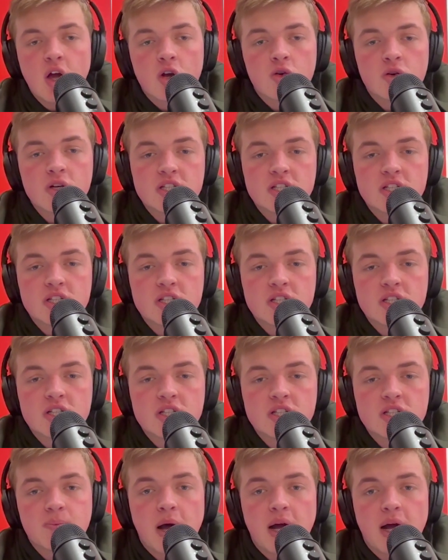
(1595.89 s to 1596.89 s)
Crease
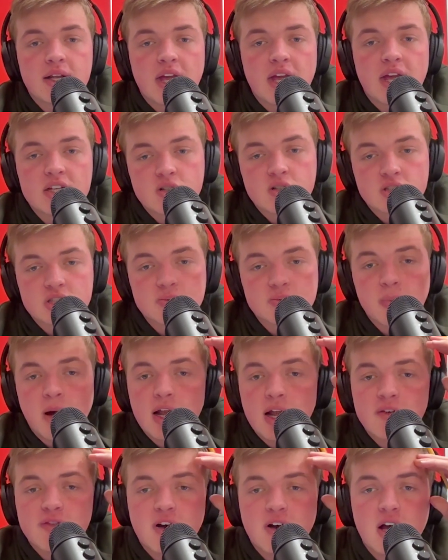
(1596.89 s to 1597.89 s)
Violation podcast on
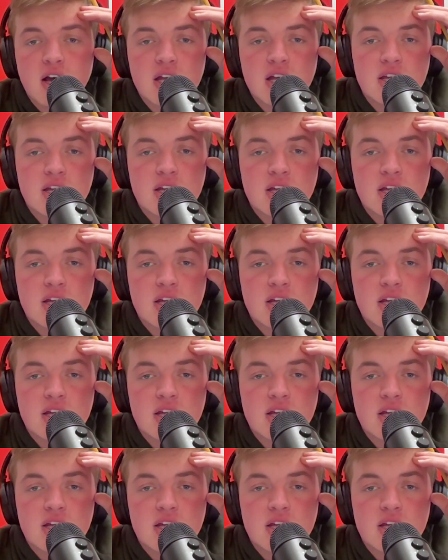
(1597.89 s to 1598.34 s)
Spotify.